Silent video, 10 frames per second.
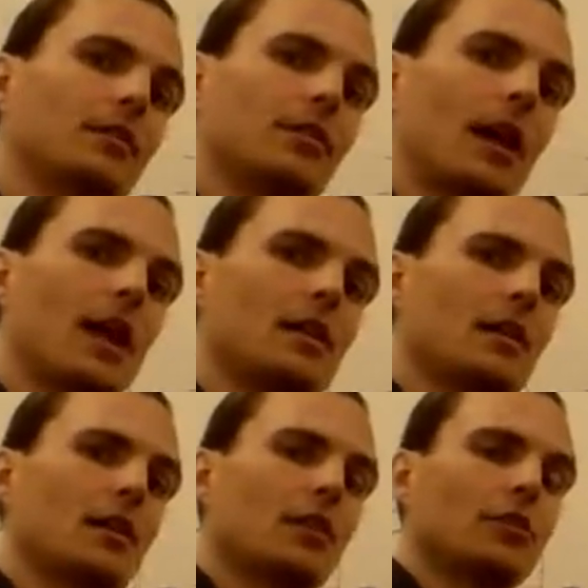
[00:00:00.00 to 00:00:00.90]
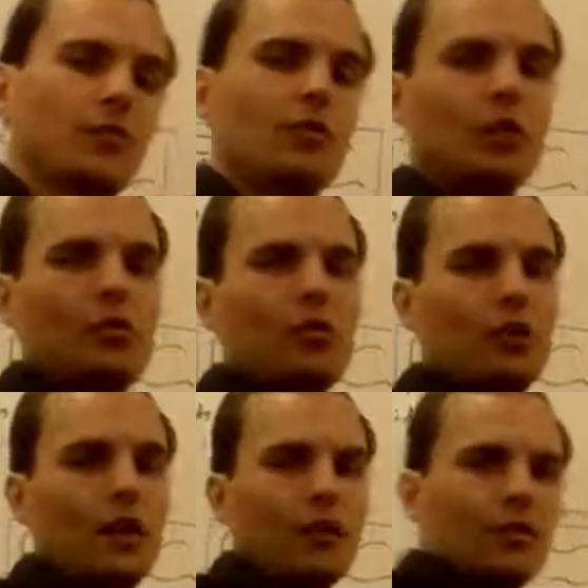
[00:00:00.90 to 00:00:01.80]
okay? So we've done two
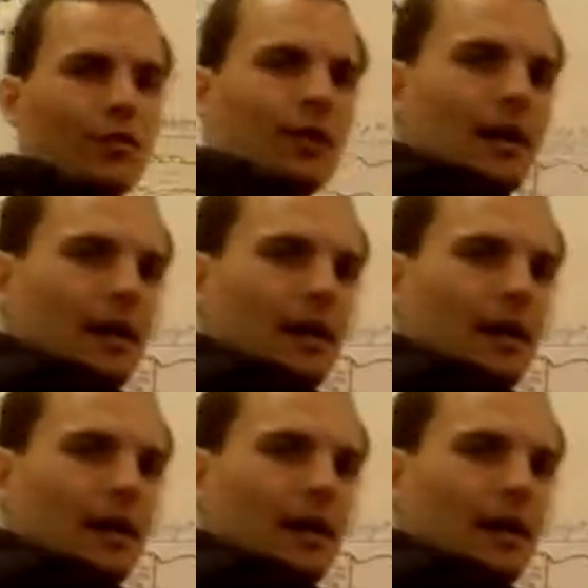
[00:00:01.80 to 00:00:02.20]
things: